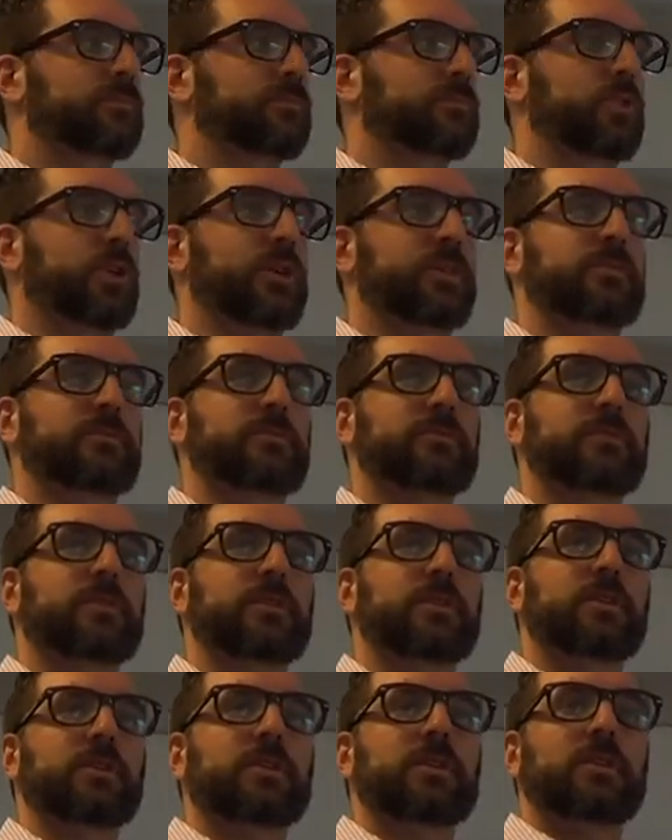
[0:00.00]
one
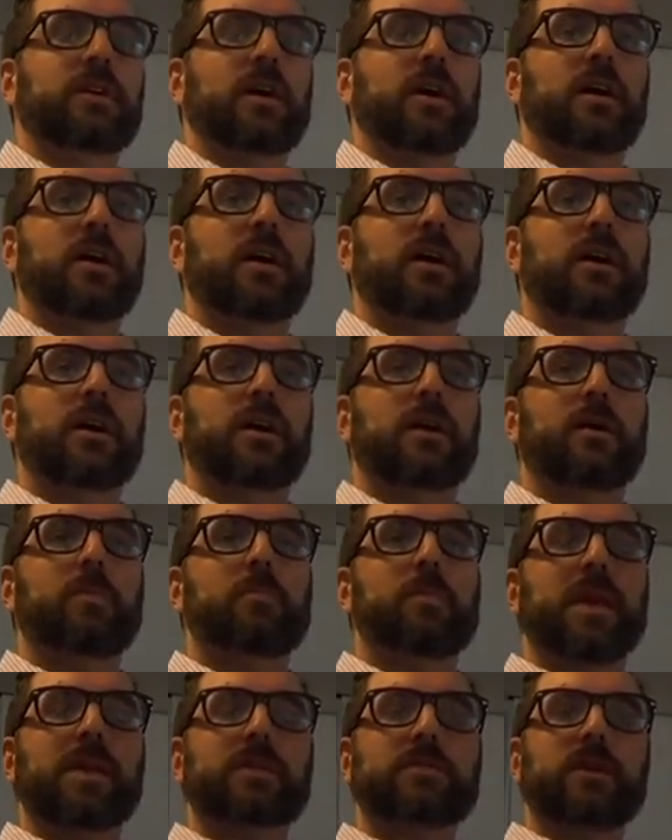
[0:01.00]
uh,
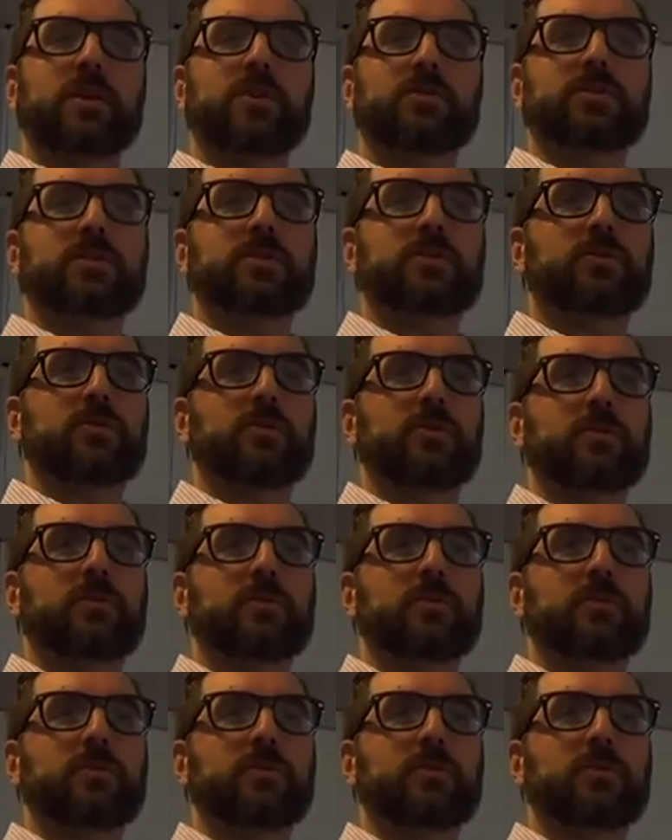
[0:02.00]
mesos